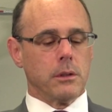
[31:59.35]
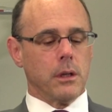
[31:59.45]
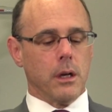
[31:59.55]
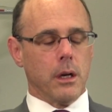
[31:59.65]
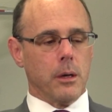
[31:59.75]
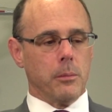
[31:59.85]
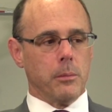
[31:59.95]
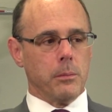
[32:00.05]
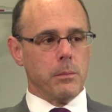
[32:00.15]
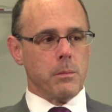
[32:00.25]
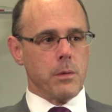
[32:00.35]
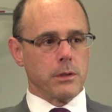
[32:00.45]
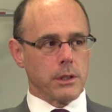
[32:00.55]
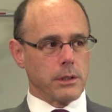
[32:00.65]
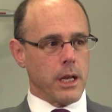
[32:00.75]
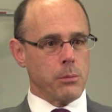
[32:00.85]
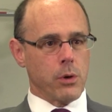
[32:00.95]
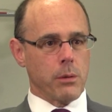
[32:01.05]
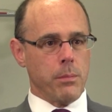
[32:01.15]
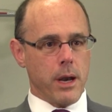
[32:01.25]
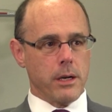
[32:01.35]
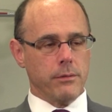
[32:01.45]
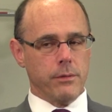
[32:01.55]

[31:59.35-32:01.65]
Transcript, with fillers: um, a sustainable competitive